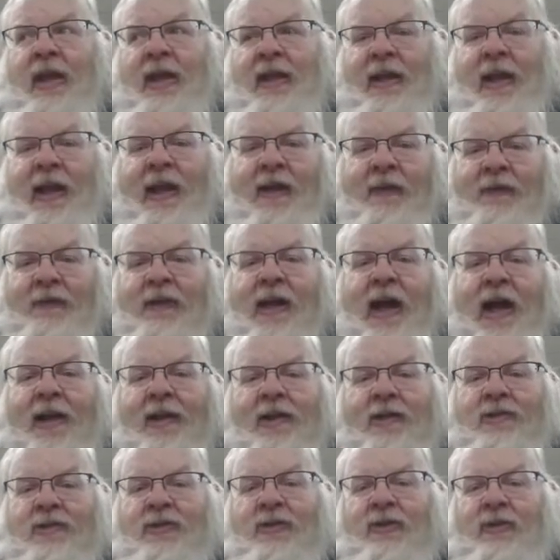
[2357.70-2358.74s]
and half
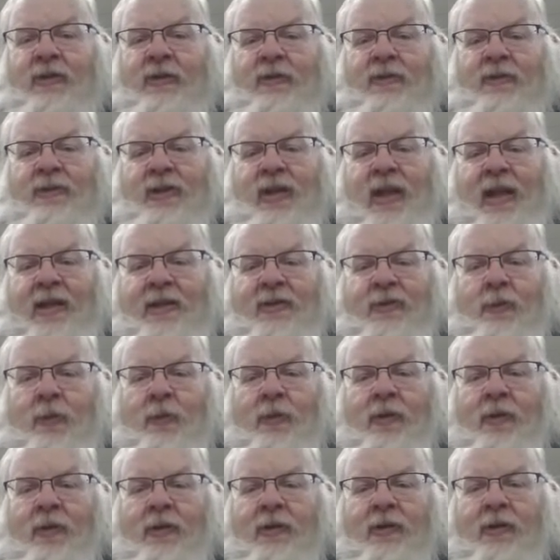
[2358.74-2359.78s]
dollars of those days
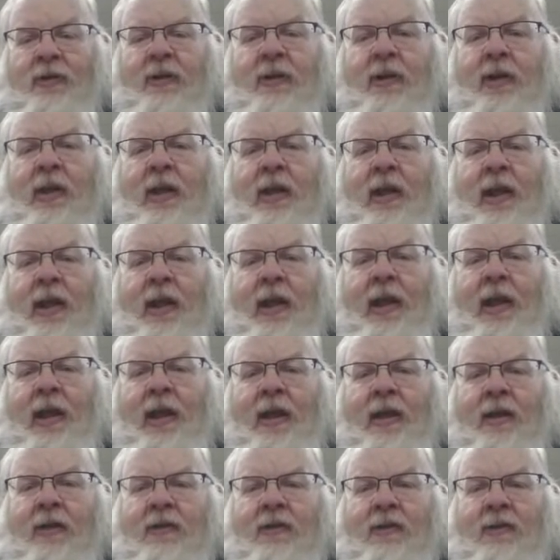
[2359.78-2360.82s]
were,
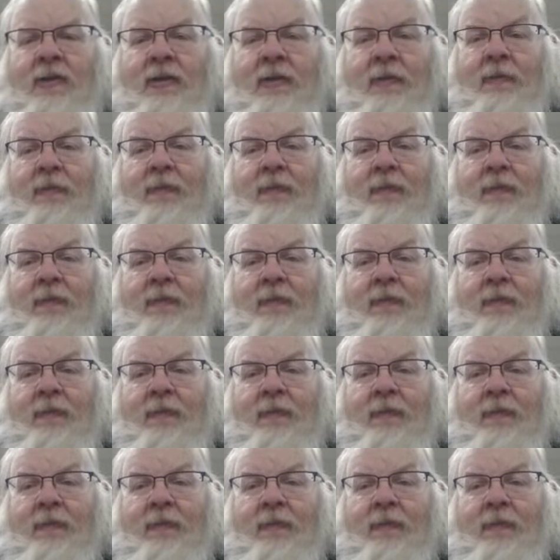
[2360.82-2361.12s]
and